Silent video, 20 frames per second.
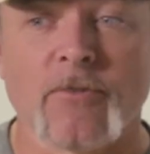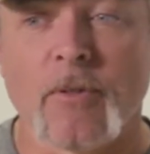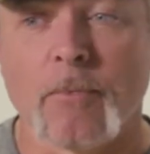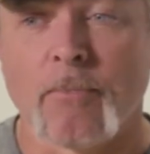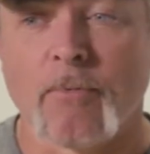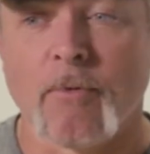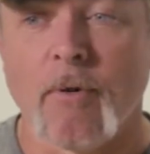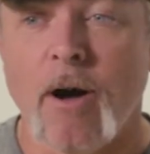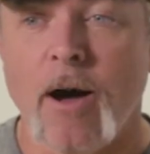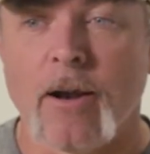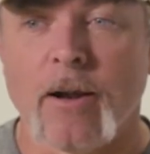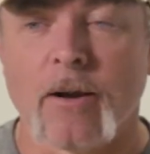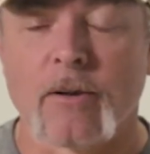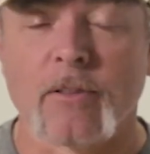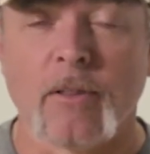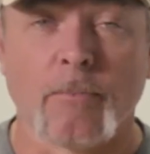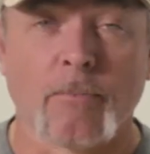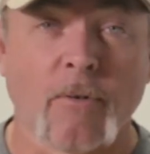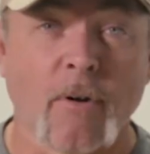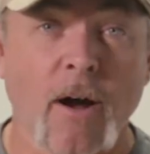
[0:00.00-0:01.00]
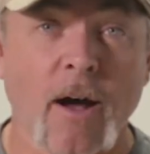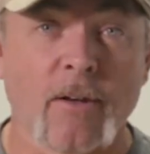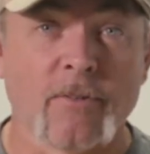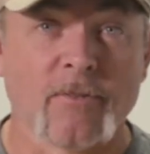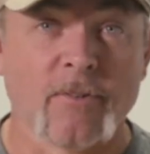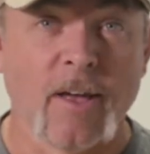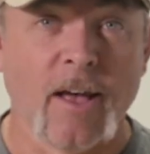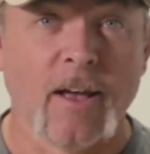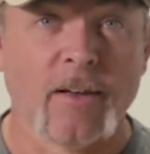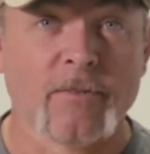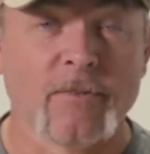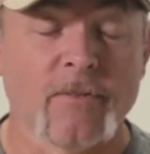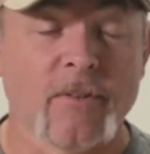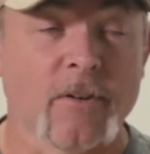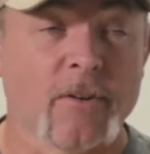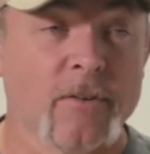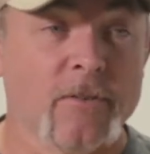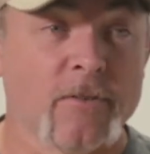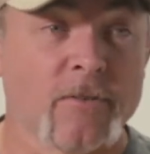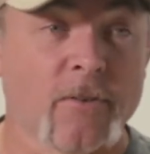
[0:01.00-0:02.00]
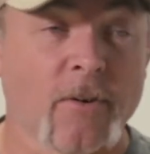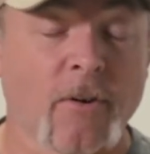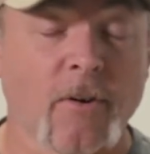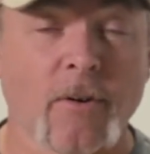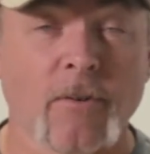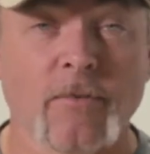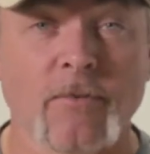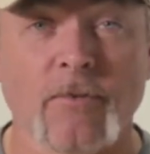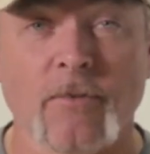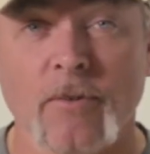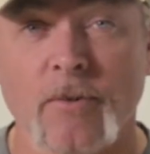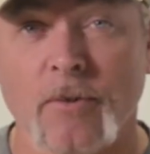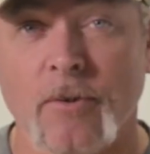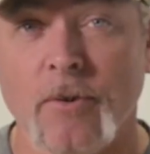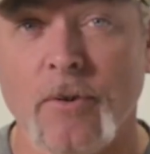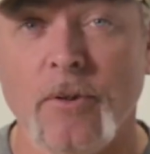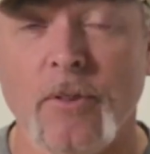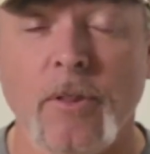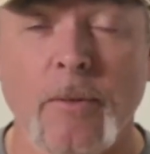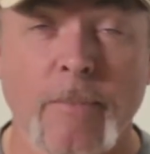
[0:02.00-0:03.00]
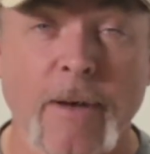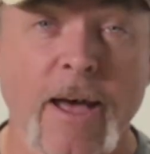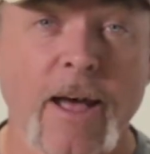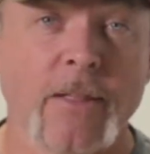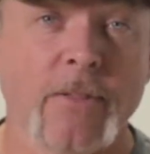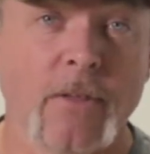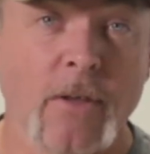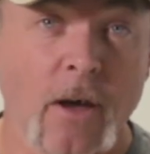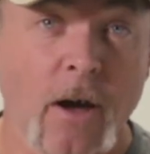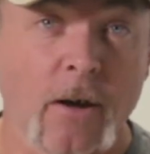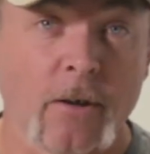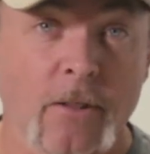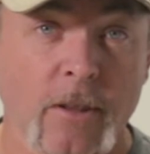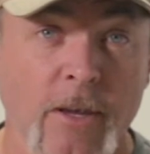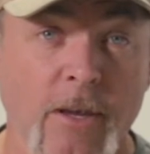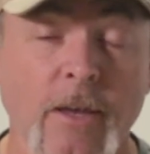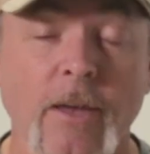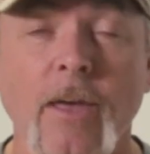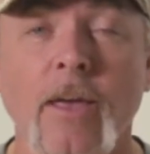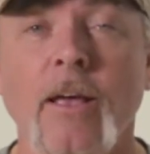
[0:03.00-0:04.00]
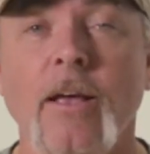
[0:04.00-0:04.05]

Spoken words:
the product, the process, the concerns, the good, the bad, and the ugly.